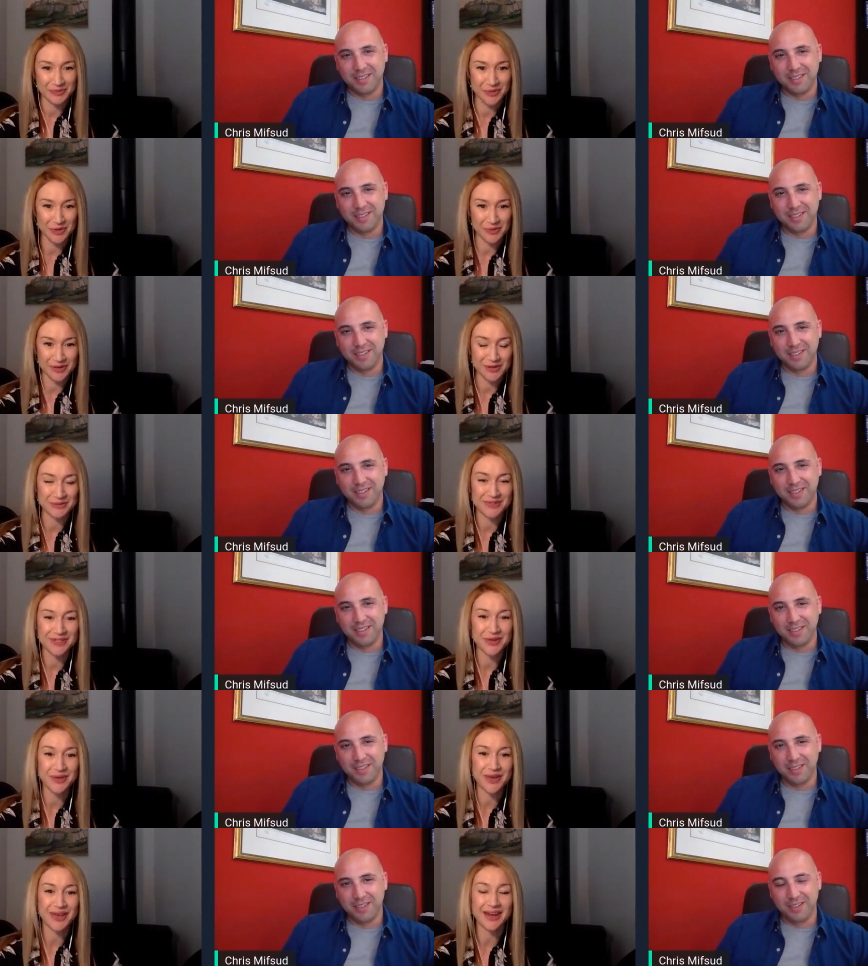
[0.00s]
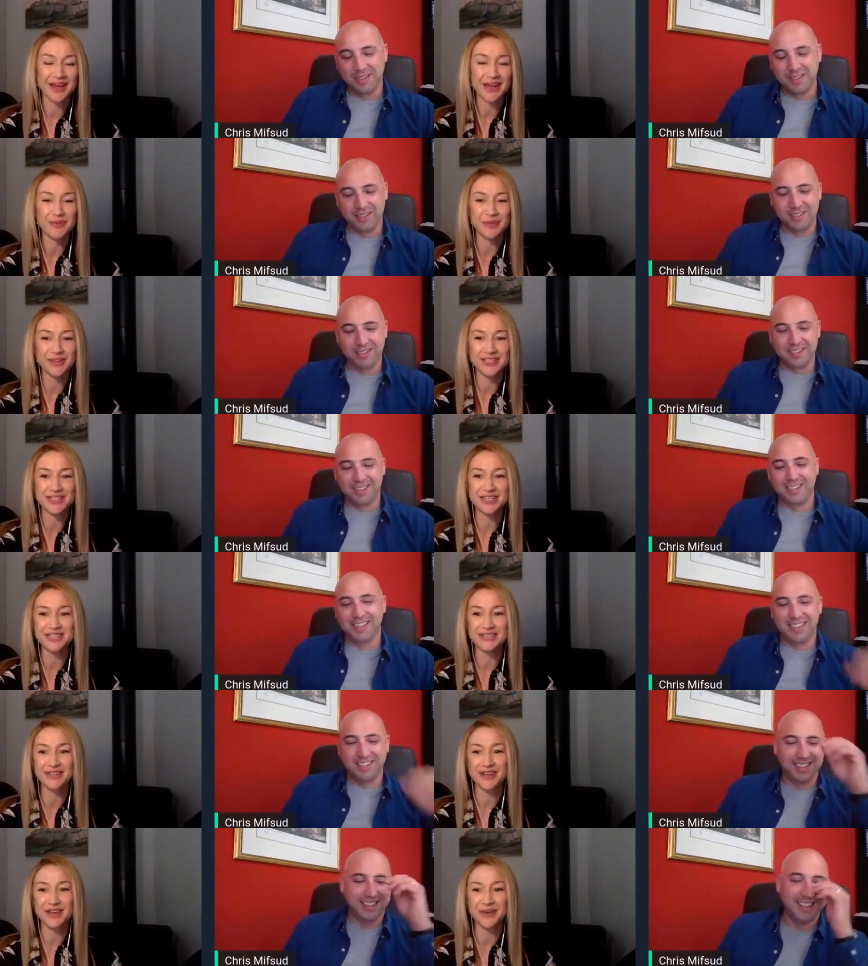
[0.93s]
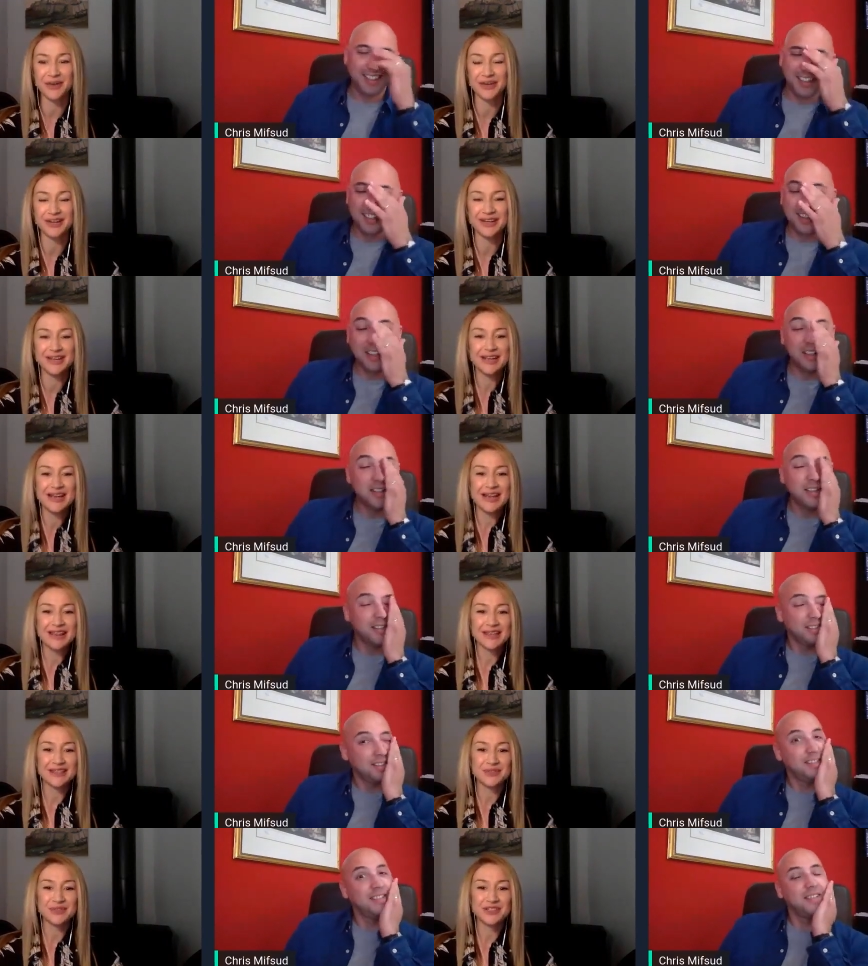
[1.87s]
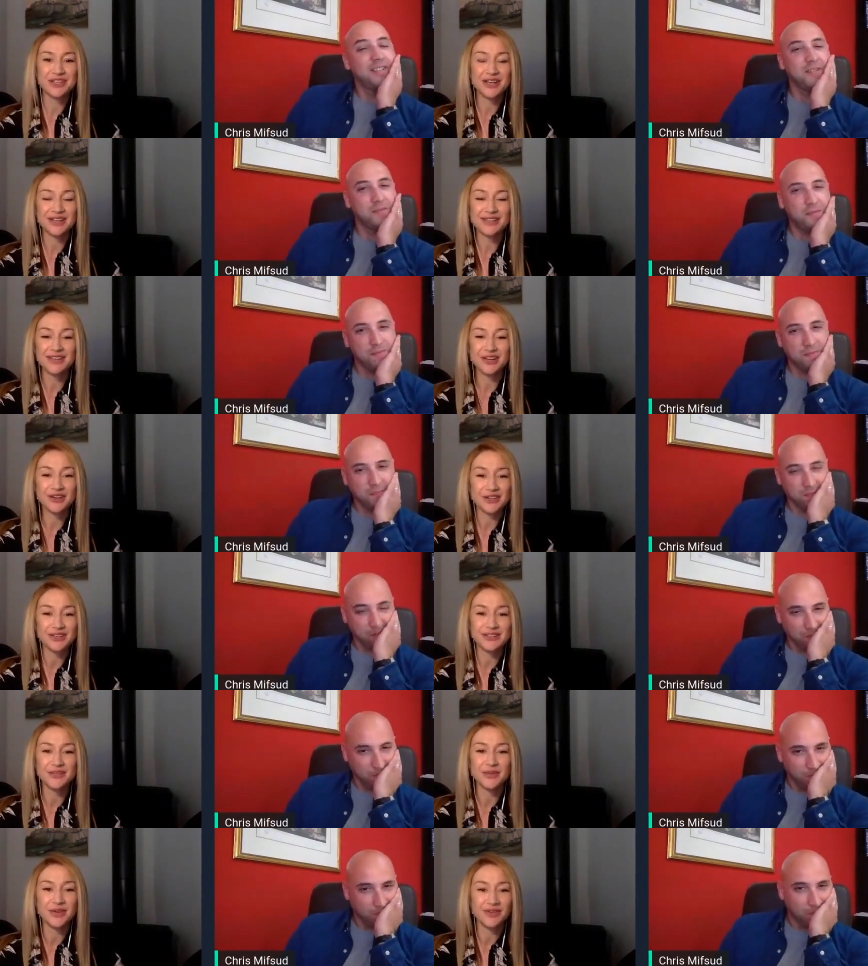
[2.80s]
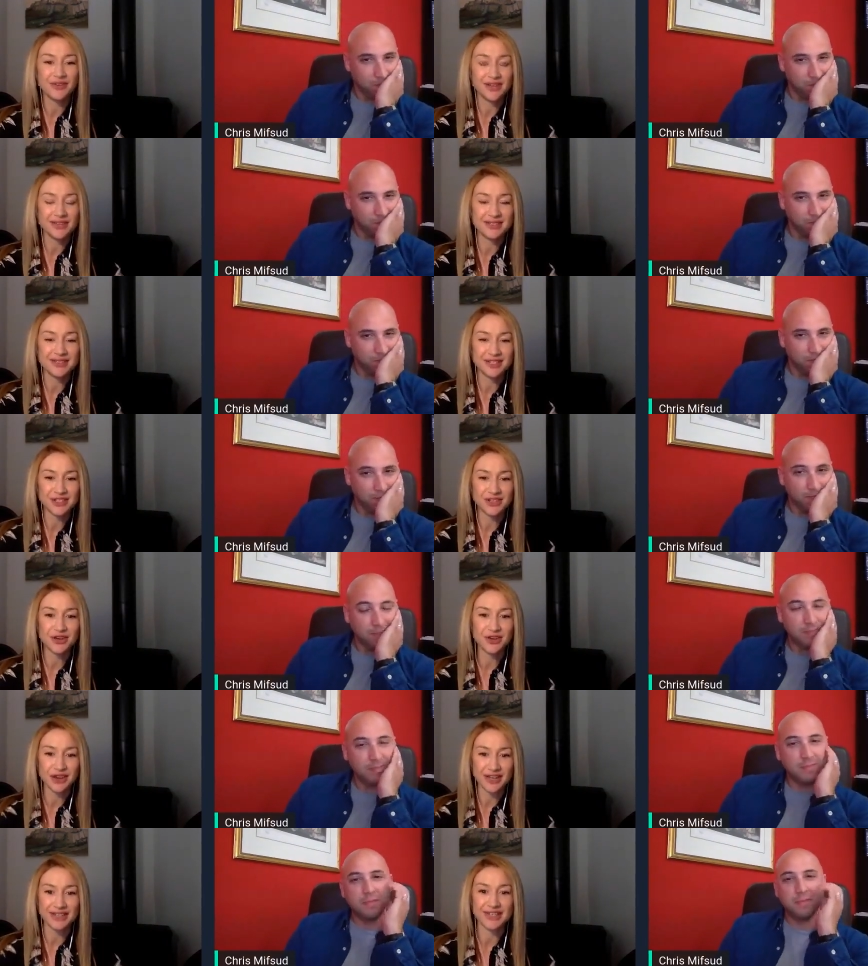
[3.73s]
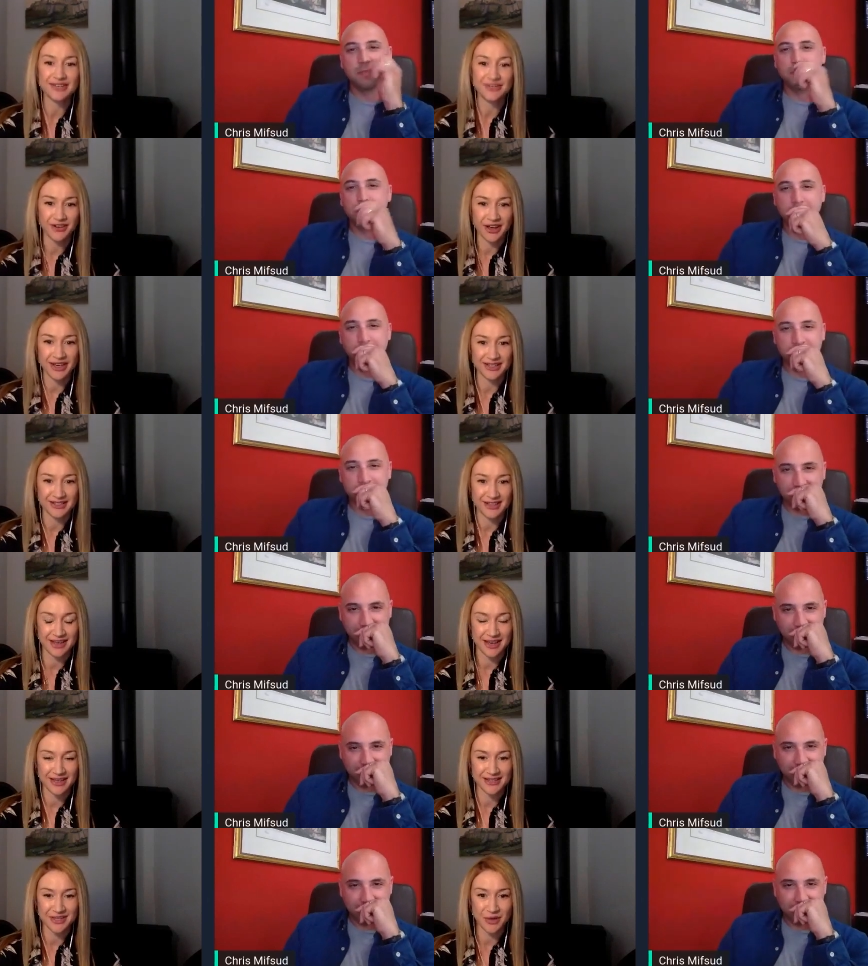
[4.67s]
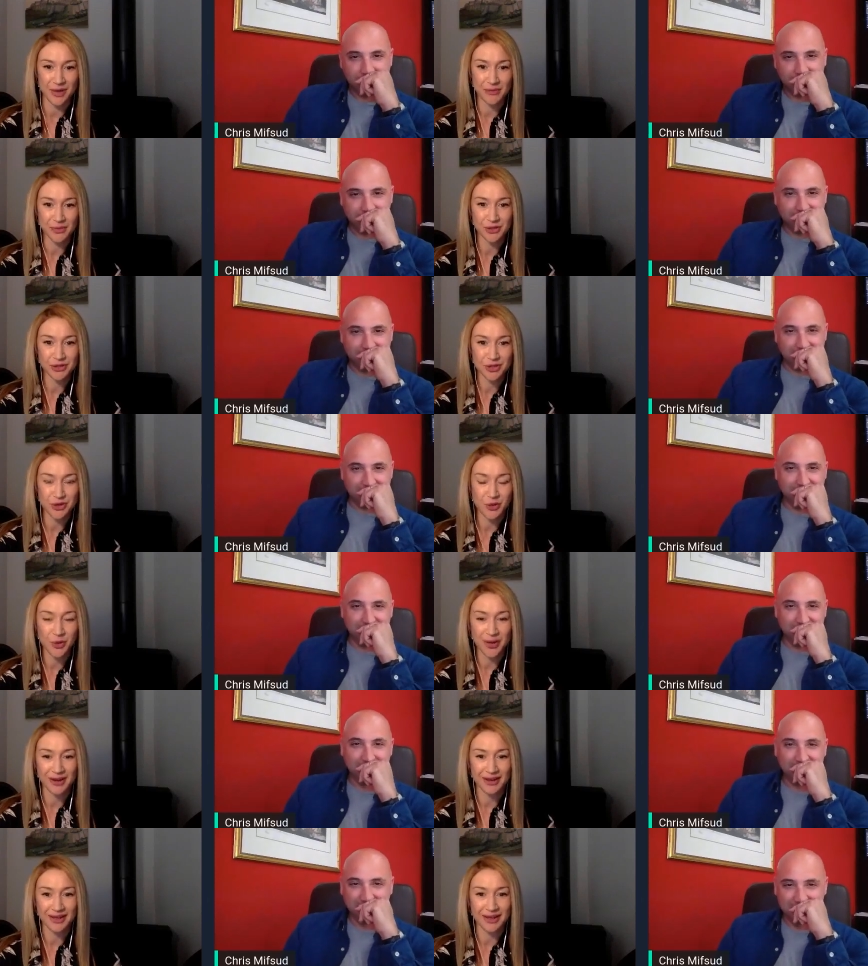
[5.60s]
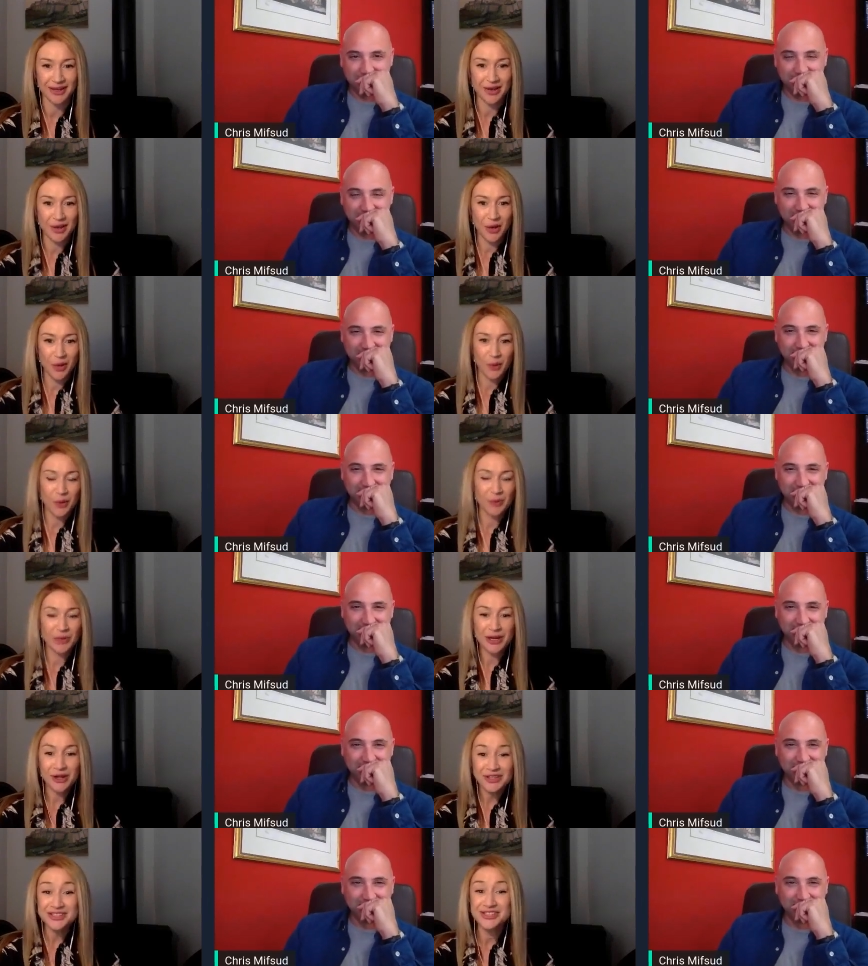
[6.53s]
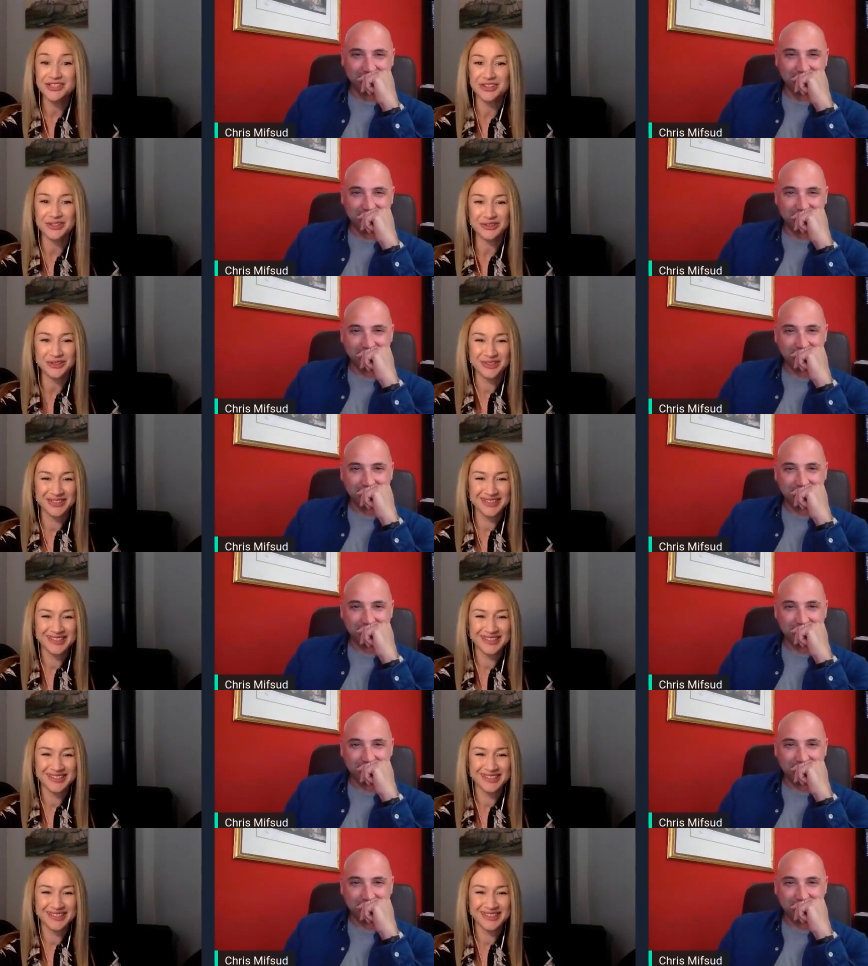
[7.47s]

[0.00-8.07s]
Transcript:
Speaker 1: problems. So again, I apologize for anyone that's watching us. And Chris, you were giving us such great advice there, so I'm not sure when I when we lost you.